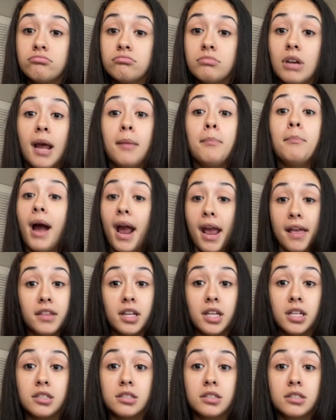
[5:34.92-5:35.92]
and buy
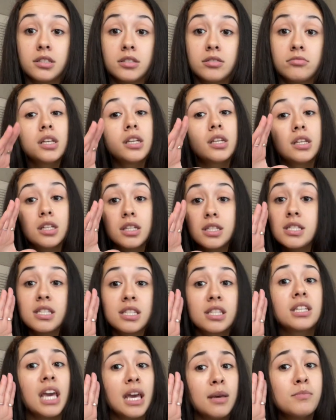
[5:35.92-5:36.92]
these
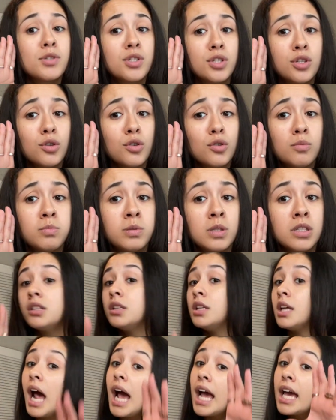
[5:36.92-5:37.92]
Skims dupes.
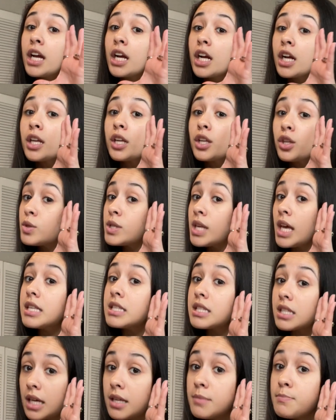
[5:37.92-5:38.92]
Did I hear you say
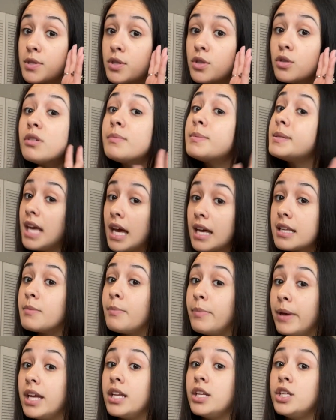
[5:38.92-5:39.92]
Skims dupes? Yes,
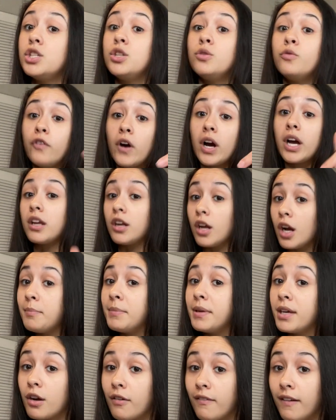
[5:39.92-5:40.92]
bitch, you fucking heard
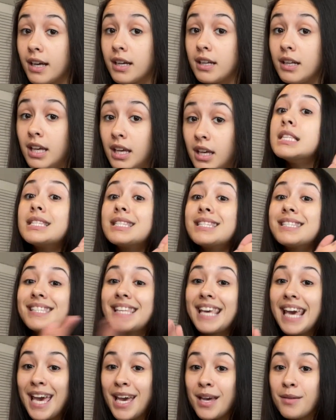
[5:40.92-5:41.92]
me correctly.
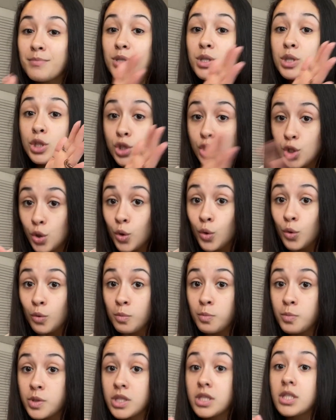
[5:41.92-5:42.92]
Skims
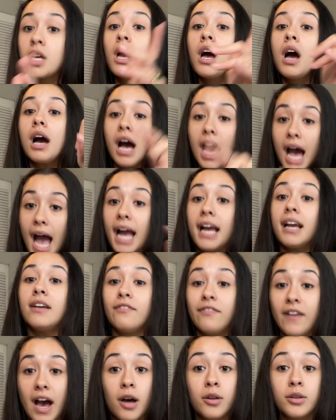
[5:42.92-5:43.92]
dupes. I
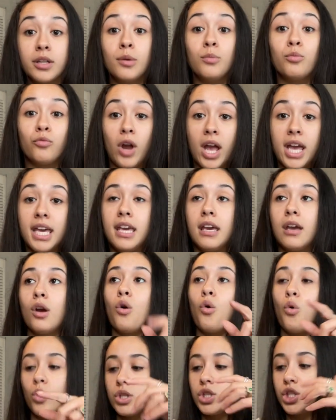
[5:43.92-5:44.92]
found them right here on